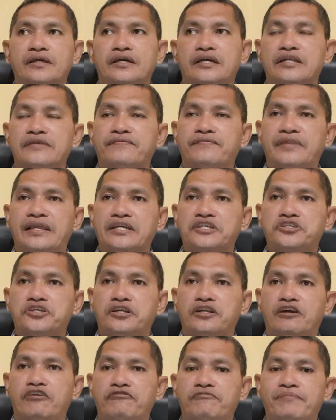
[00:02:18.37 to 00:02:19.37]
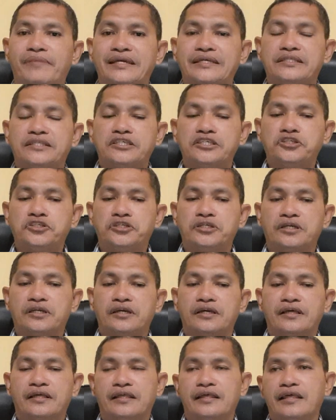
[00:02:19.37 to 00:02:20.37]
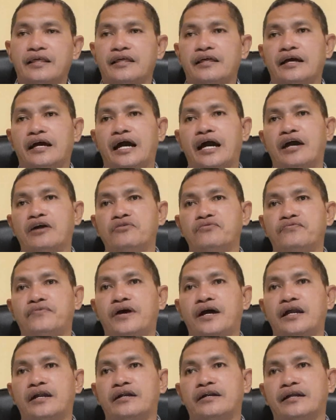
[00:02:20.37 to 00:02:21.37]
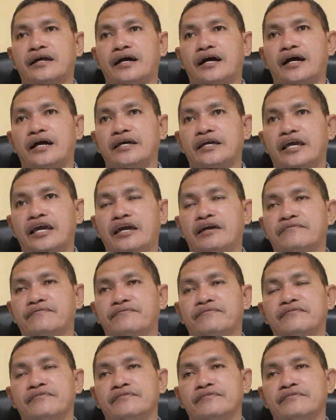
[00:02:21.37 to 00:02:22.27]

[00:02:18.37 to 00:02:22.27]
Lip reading: reflection of my teaching, how far I have